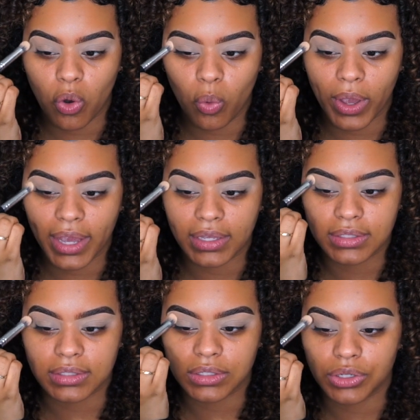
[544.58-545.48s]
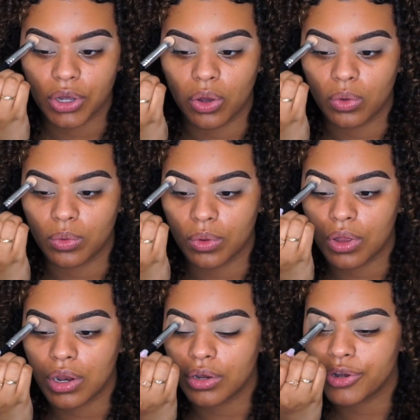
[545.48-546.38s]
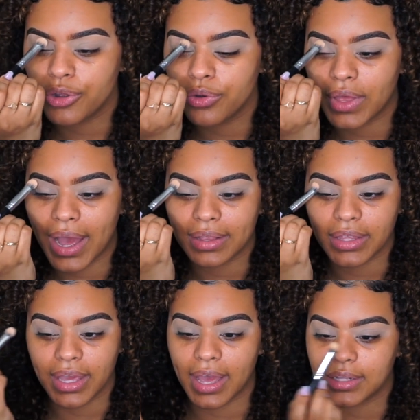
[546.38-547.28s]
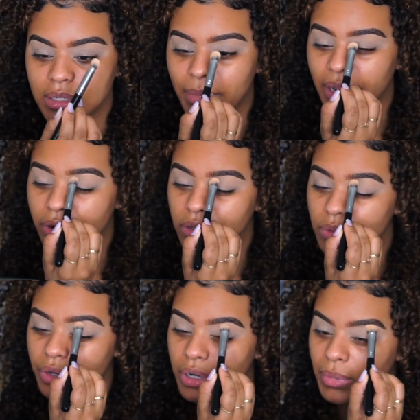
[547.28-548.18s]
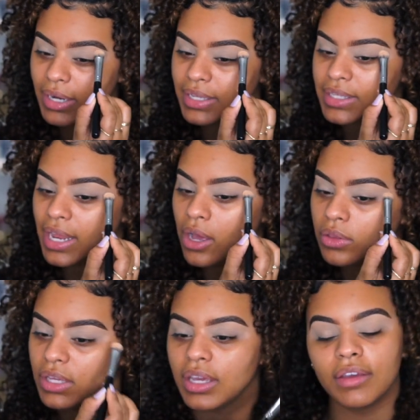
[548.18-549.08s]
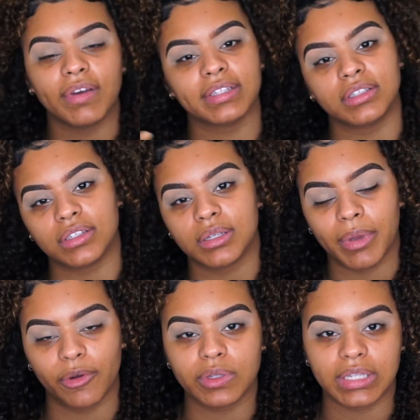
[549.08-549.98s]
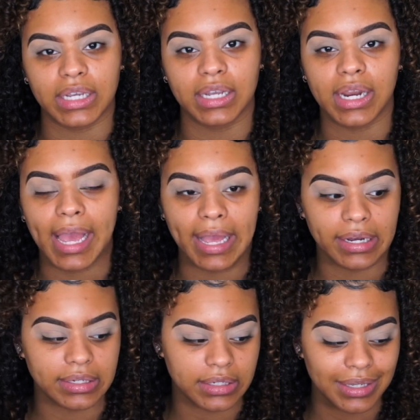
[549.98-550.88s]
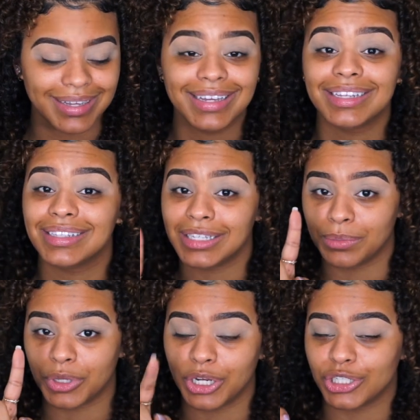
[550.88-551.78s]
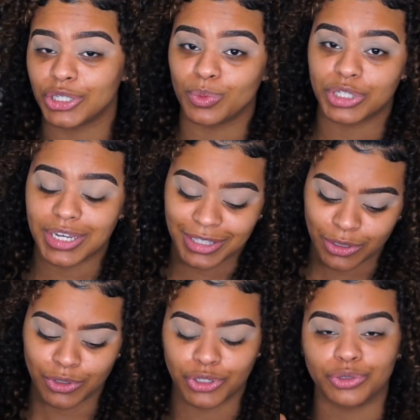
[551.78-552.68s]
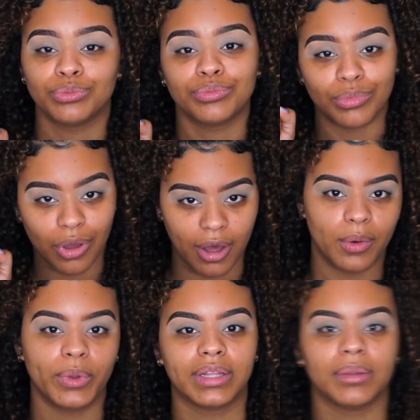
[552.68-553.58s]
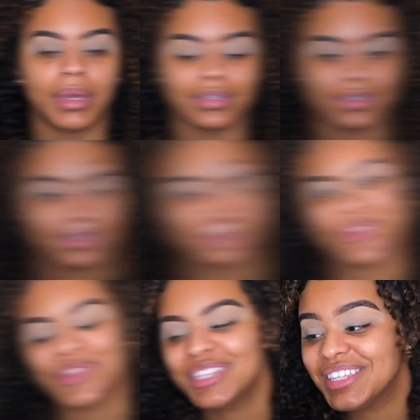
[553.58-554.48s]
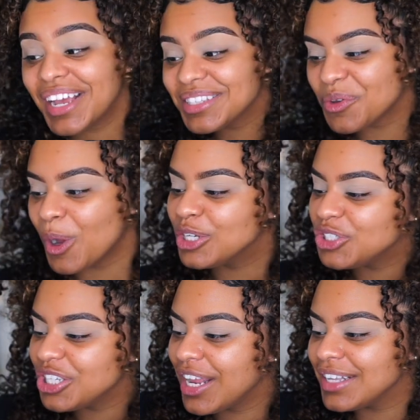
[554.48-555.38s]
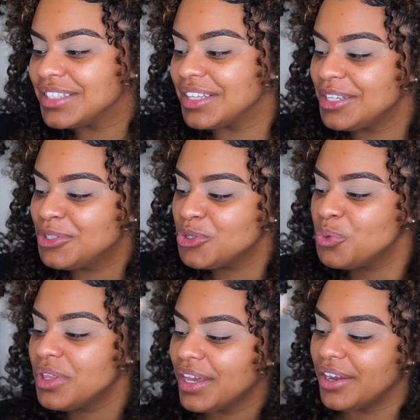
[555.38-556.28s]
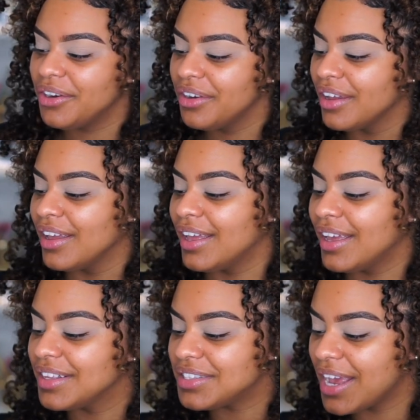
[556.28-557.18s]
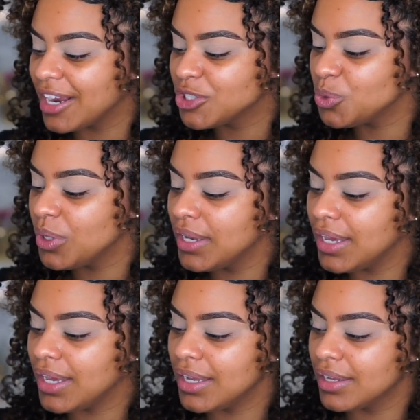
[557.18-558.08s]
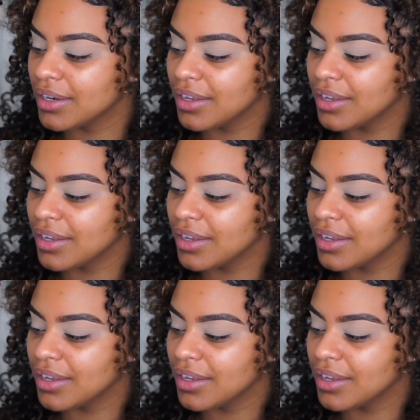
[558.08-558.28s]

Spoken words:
always, you know, knew that at the end my curls were going to be nice and healthy if I stuck to my routine and deep condition, which I still do on a weekly basis. Okay, so this next question has nothing to do with hair. It's actually